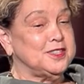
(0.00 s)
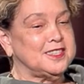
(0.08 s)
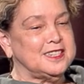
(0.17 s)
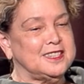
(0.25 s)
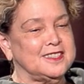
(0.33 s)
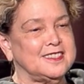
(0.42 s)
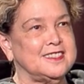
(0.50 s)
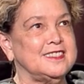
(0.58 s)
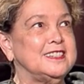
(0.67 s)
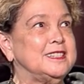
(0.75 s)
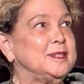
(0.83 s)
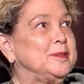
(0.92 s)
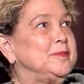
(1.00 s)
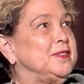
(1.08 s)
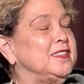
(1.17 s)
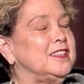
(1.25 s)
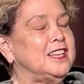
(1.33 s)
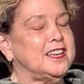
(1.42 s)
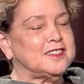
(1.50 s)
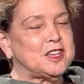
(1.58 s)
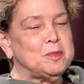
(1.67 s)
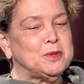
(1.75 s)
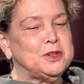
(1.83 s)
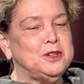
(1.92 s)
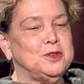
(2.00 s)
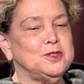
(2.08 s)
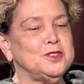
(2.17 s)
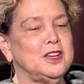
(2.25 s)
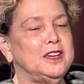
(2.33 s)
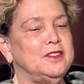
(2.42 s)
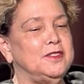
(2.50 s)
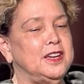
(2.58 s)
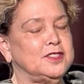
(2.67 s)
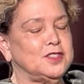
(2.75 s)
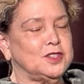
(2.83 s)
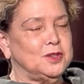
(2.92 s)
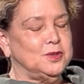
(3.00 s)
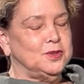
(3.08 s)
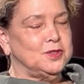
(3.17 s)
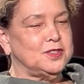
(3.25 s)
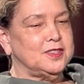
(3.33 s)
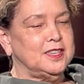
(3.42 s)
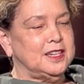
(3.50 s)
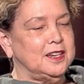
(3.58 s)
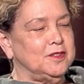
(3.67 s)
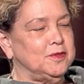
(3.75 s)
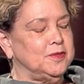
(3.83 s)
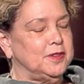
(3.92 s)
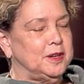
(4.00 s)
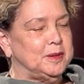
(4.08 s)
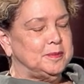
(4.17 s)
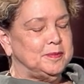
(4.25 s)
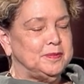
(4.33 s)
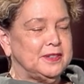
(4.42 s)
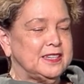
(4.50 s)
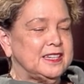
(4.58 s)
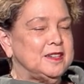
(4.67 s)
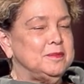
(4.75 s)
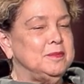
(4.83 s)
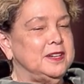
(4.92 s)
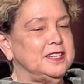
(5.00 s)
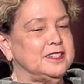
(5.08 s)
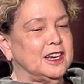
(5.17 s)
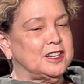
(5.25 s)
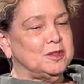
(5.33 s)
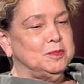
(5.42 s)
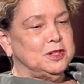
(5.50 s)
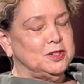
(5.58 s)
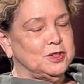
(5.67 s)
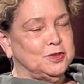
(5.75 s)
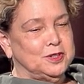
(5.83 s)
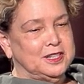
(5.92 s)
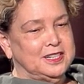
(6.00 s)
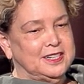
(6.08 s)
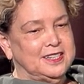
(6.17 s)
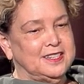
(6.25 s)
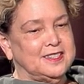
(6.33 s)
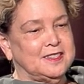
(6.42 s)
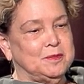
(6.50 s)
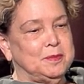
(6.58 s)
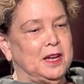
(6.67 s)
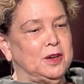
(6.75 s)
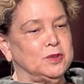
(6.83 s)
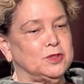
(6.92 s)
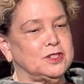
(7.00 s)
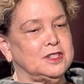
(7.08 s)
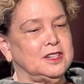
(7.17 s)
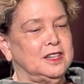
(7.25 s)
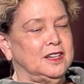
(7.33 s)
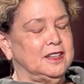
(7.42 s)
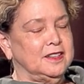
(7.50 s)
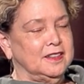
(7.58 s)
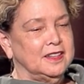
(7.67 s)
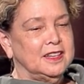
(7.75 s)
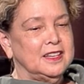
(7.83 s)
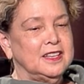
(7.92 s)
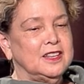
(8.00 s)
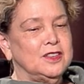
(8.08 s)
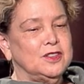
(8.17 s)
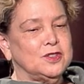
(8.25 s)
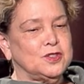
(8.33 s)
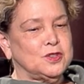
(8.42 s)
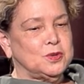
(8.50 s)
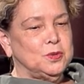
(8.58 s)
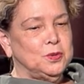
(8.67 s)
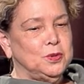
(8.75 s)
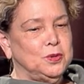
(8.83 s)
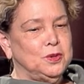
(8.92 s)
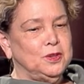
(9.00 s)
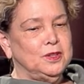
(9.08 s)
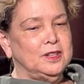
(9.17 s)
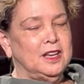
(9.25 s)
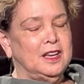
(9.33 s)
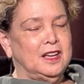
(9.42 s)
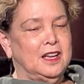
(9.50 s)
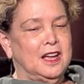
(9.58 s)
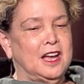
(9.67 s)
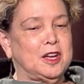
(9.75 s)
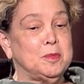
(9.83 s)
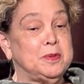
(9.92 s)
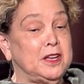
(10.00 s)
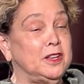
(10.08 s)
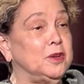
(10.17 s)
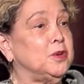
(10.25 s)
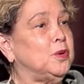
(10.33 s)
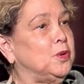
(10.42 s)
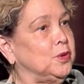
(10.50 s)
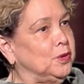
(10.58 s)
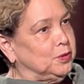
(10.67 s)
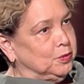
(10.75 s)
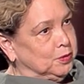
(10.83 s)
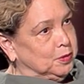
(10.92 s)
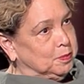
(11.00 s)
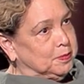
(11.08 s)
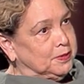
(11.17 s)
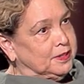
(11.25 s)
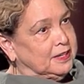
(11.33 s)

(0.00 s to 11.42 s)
instance, in the last couple of years, I have had students that have made documentaries about the school a cappella choral group,